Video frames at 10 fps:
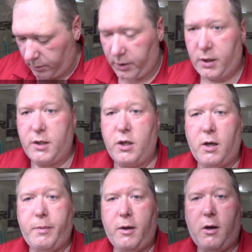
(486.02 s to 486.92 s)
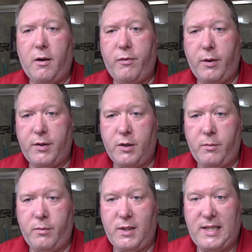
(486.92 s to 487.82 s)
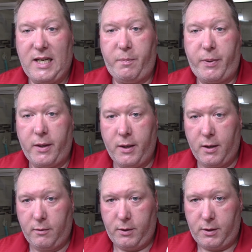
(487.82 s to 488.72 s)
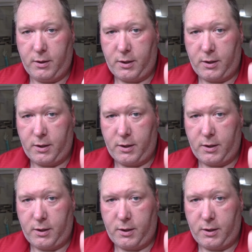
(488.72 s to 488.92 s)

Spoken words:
we're going to top it off with some Deep, which is